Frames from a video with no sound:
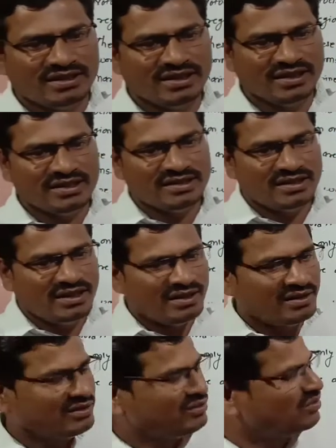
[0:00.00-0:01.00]
thing is
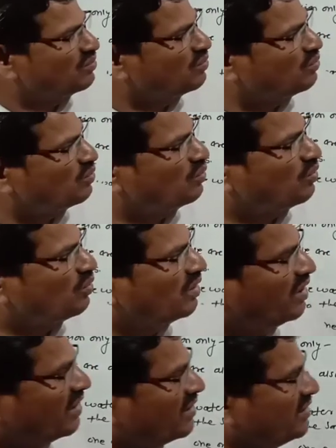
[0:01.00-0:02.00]
there.
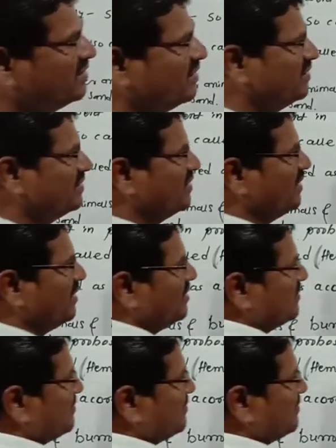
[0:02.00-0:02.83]
Colar region is there.